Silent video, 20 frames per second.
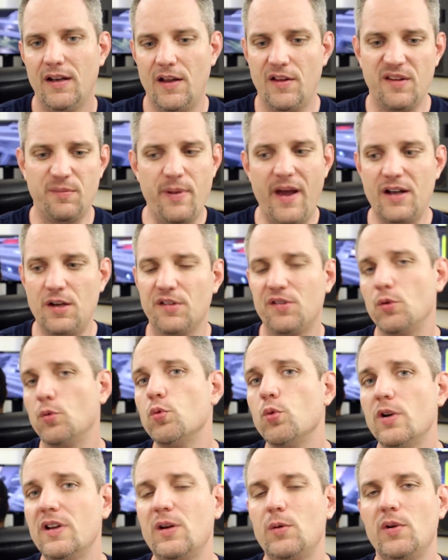Now these panels are
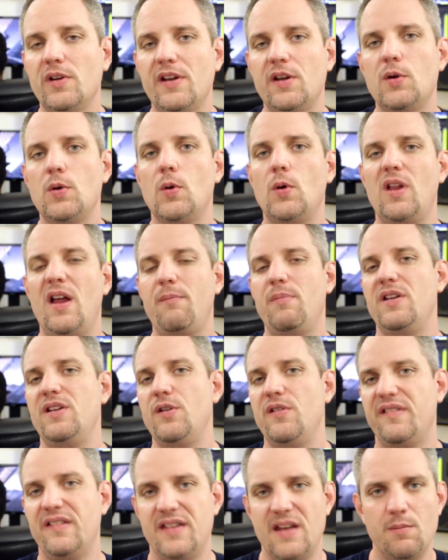really, really cool. I've been
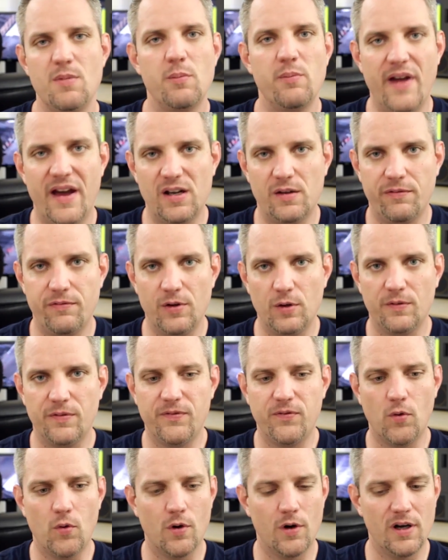using them in Battlefield
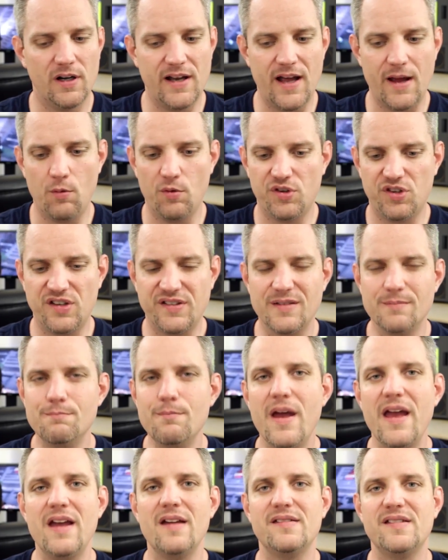4 and I was just
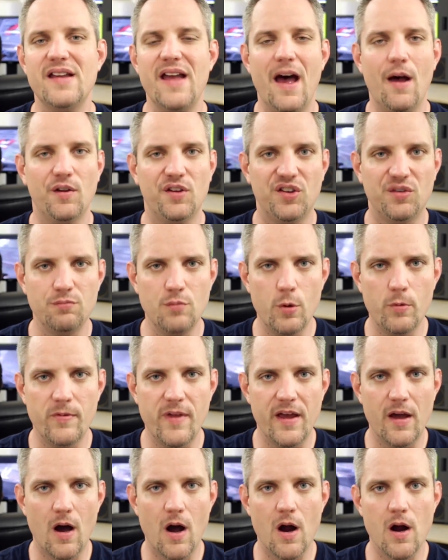amazed at how smooth
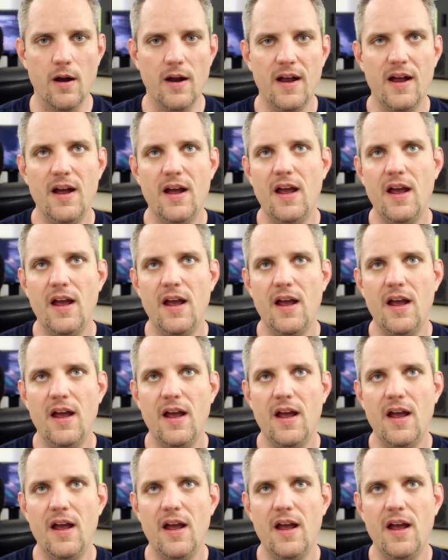they are.